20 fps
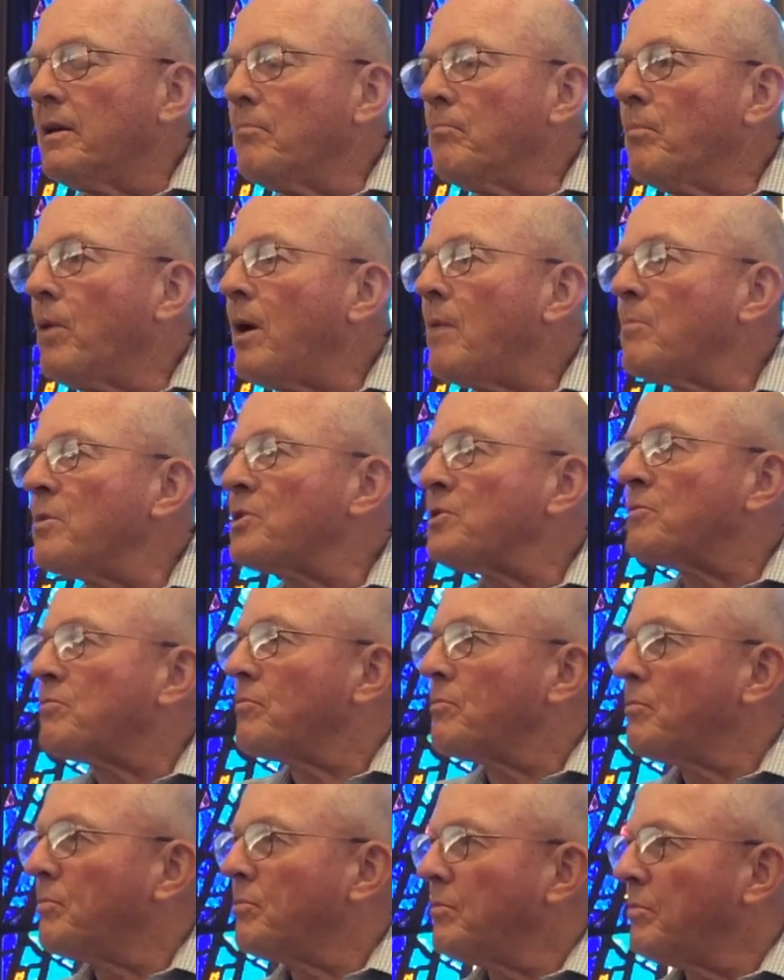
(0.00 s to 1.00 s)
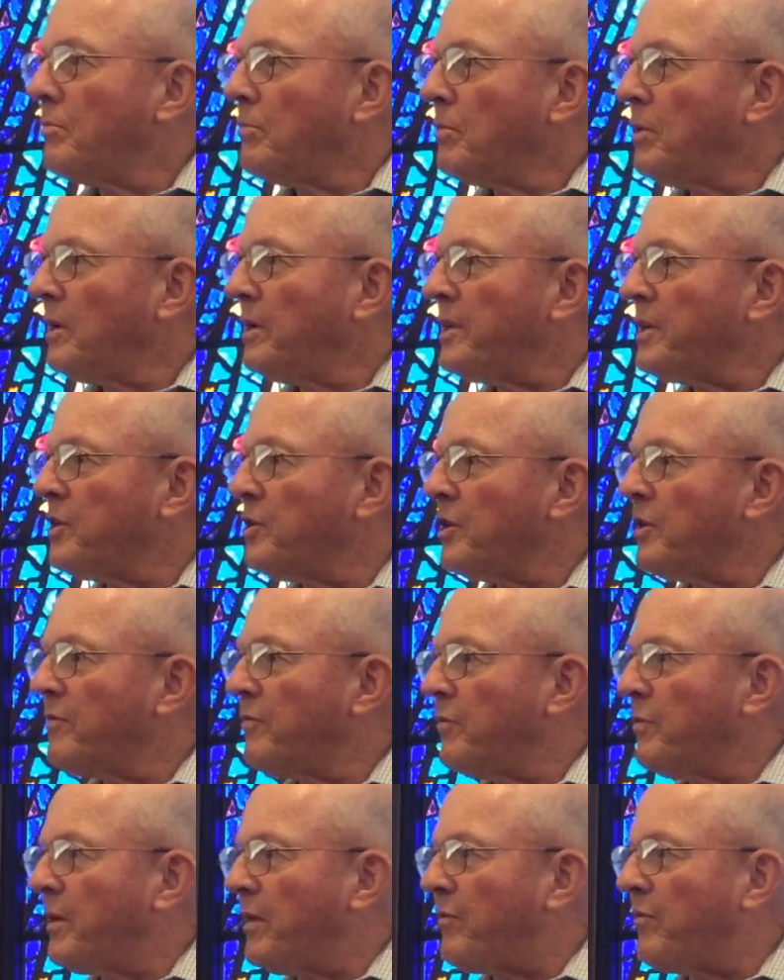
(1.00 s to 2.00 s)
Mom was really
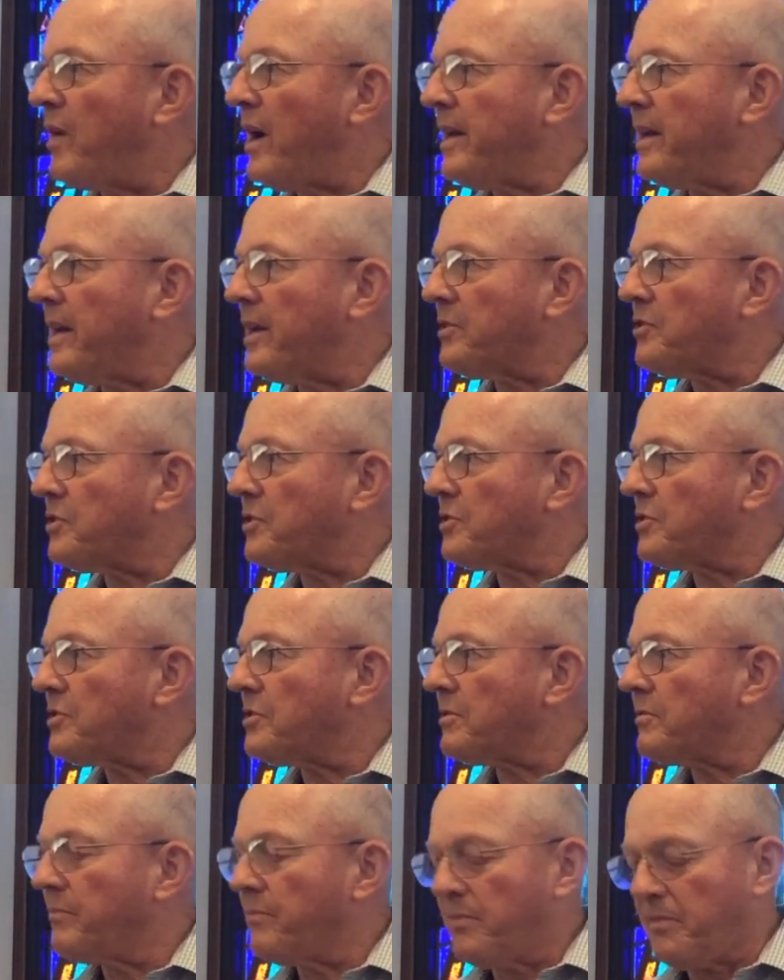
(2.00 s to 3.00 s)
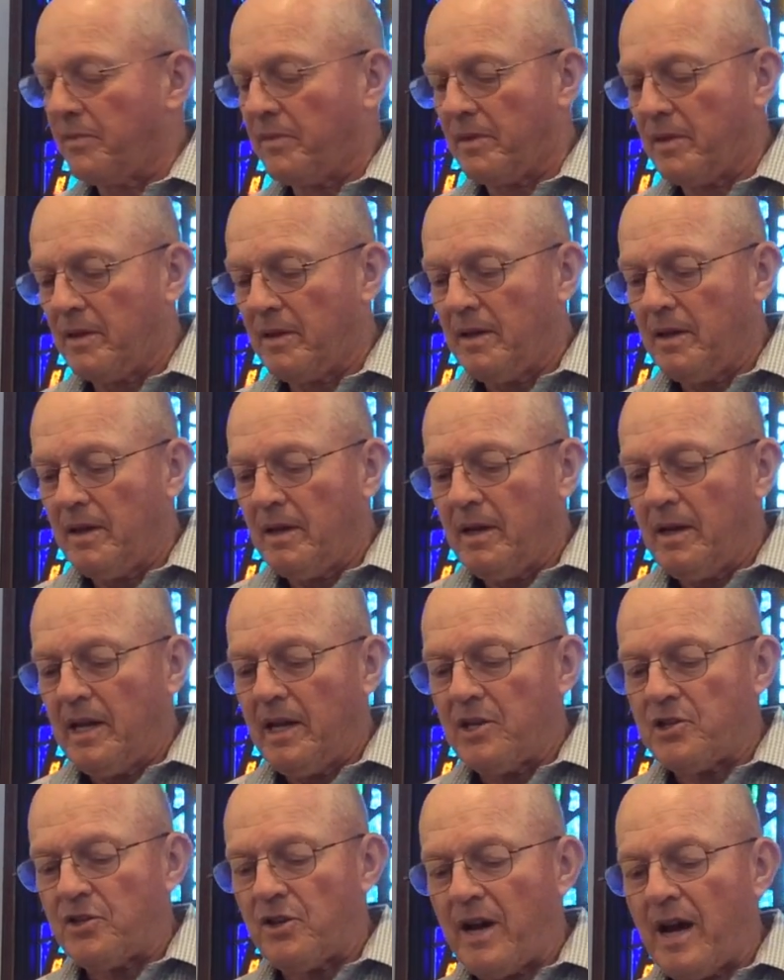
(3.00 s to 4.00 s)
good with finances. And so